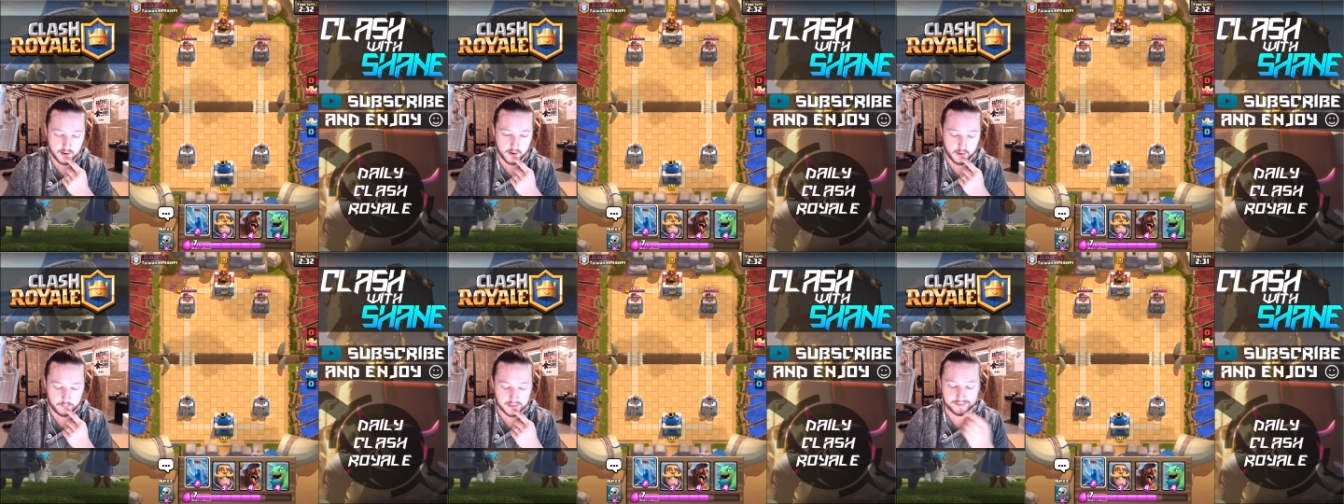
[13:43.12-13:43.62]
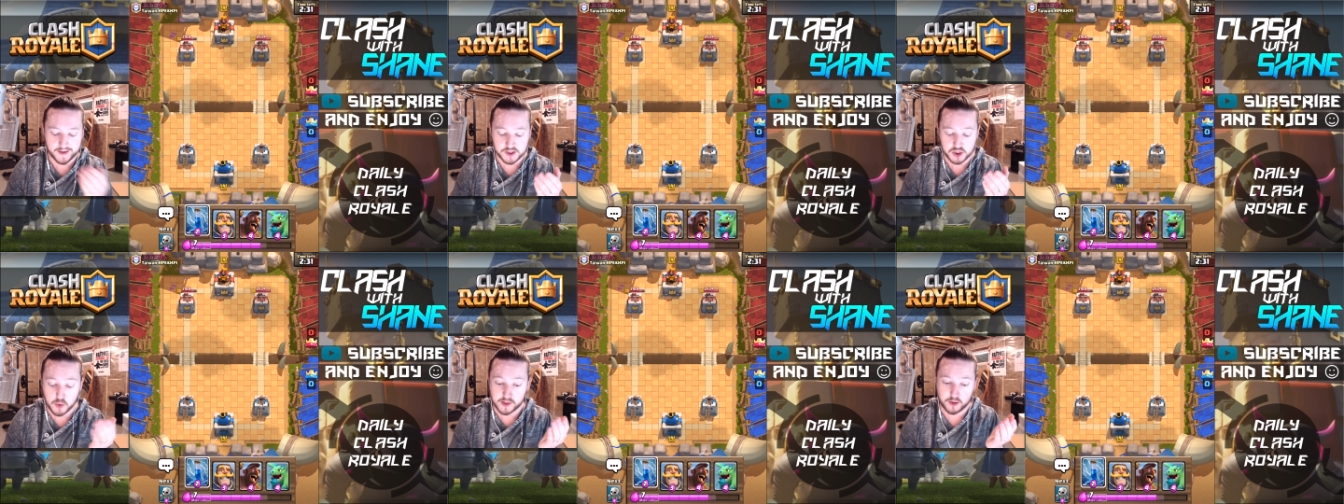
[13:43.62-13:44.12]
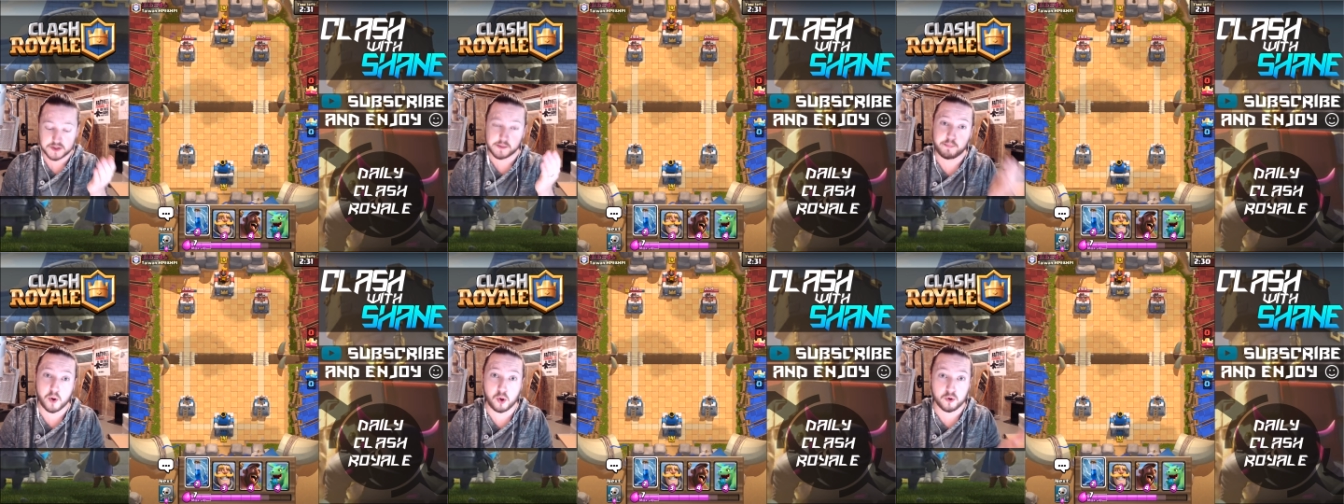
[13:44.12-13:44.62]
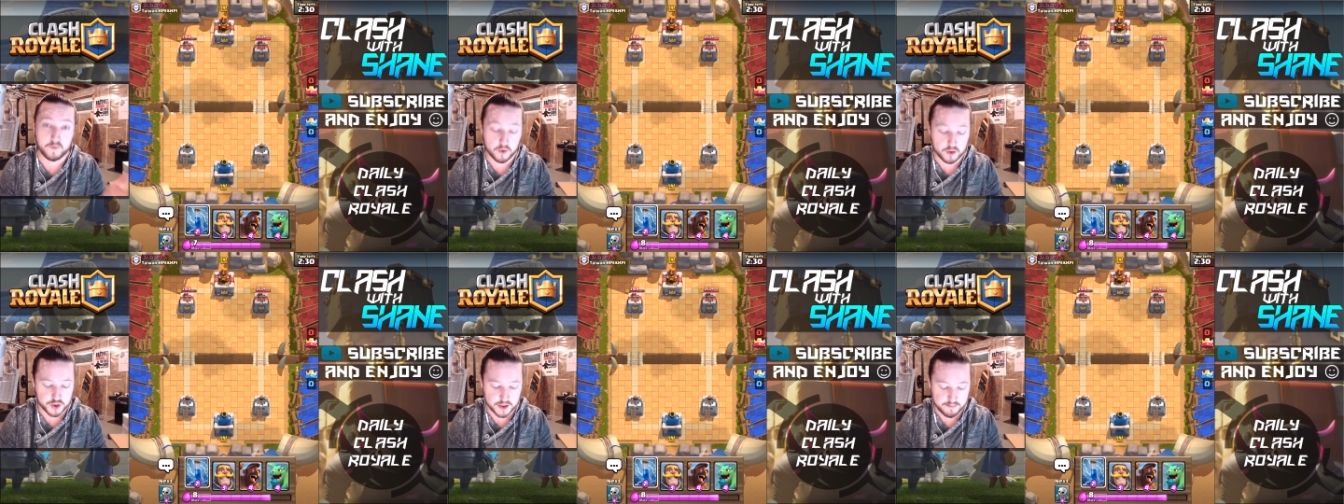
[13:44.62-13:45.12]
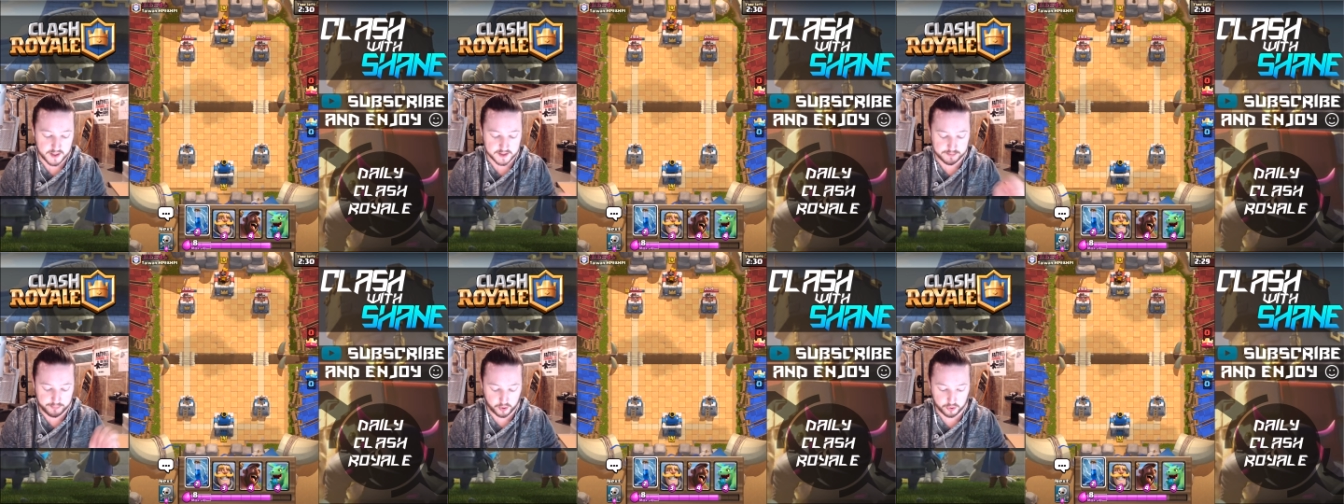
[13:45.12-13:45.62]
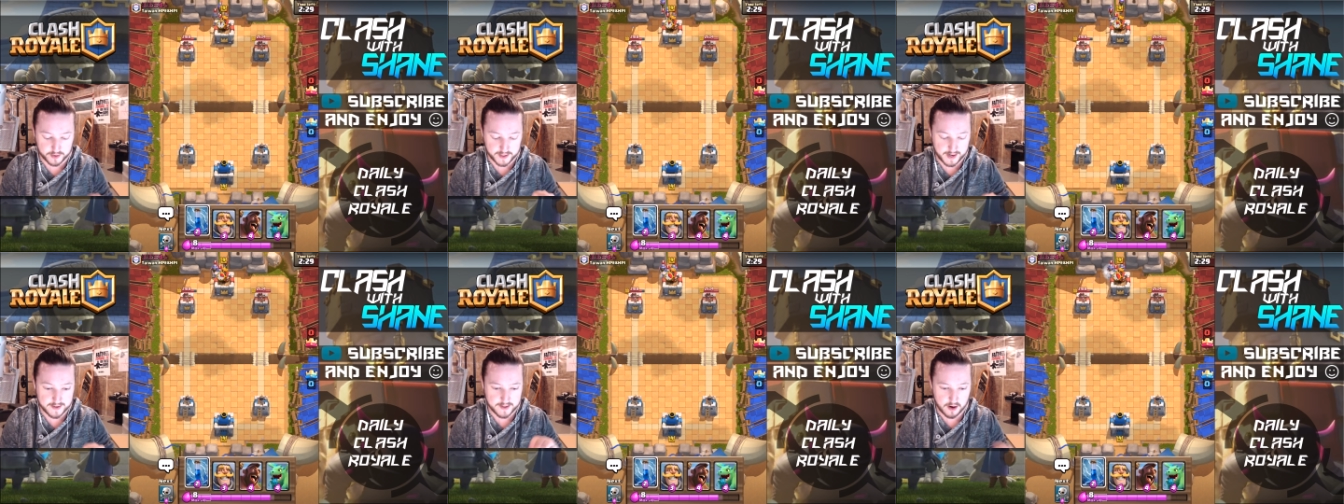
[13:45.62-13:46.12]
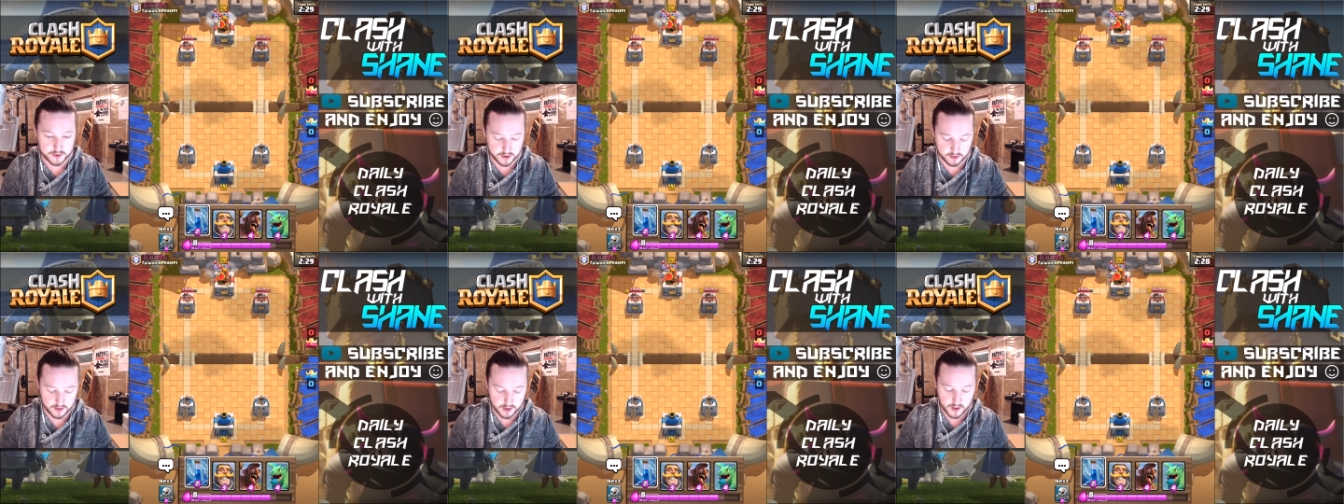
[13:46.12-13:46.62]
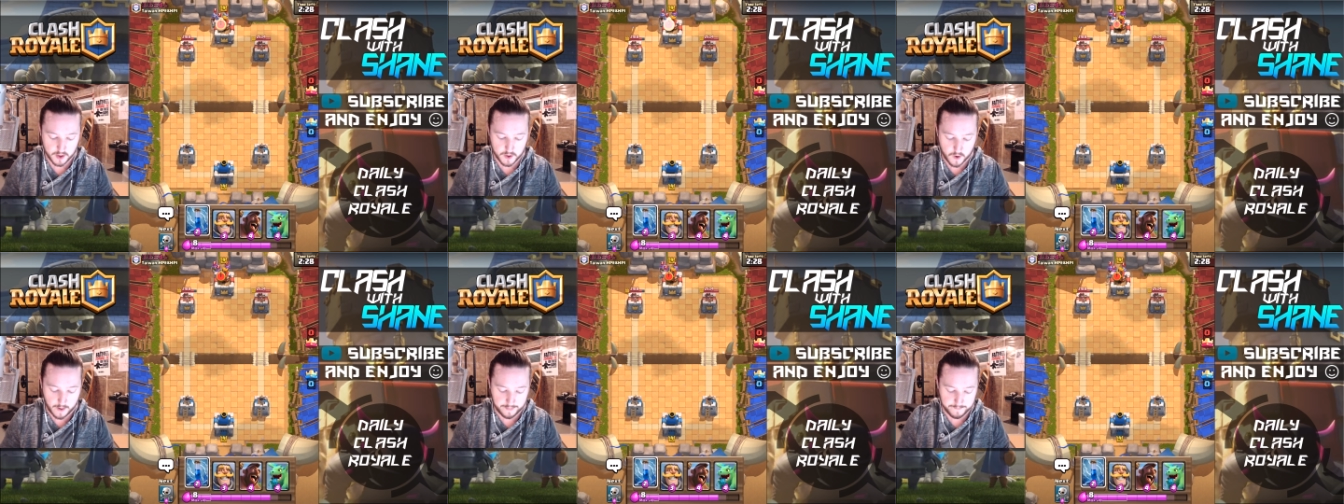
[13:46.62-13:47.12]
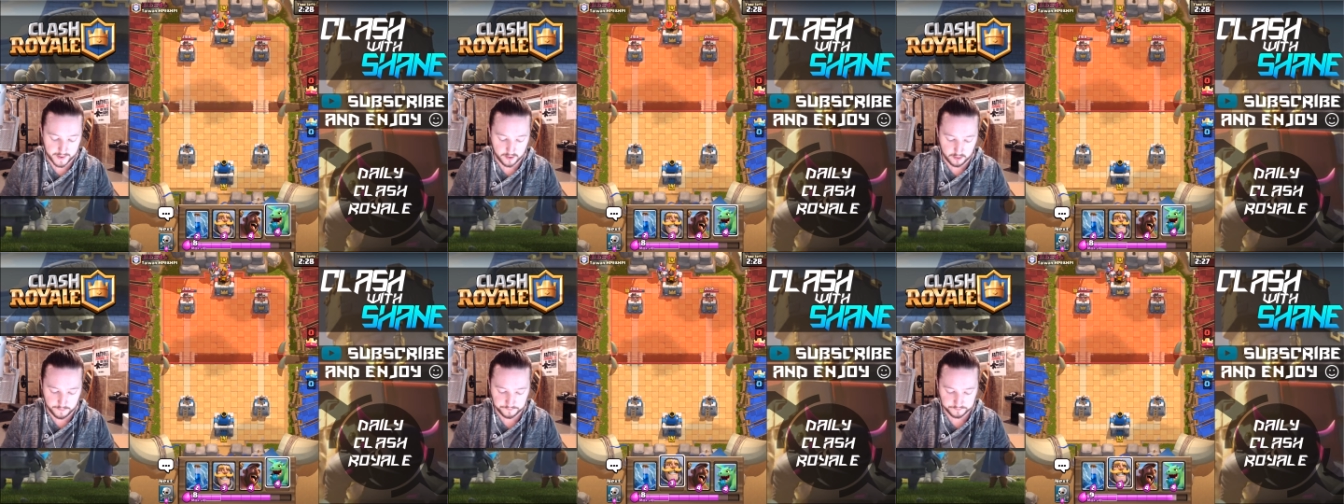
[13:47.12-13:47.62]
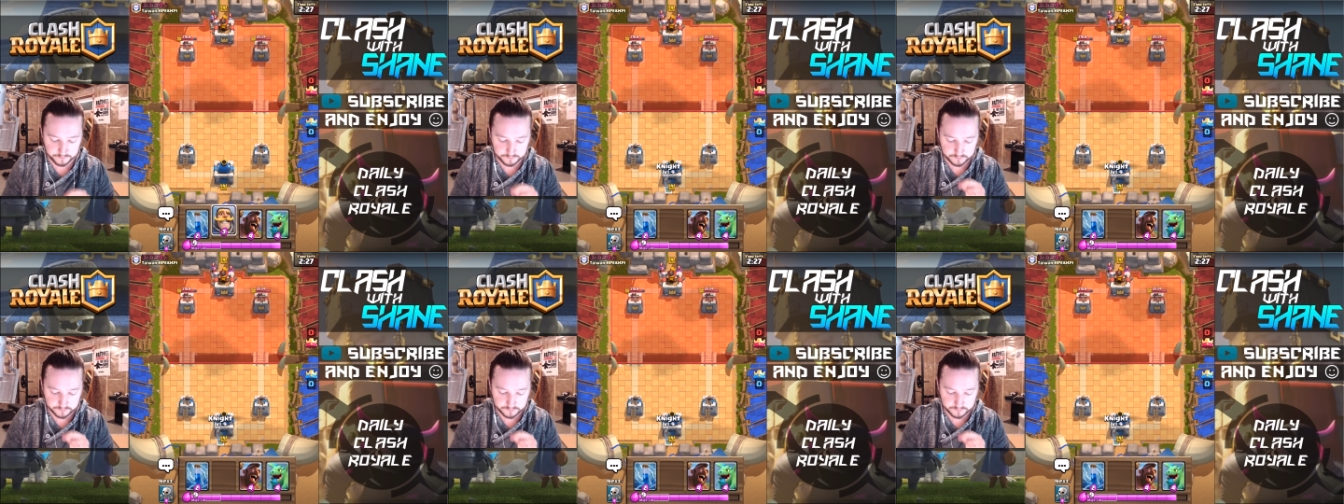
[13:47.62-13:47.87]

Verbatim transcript: Um, unless you want to use the Bowler version, because Bowler can counter Goblin Barrel.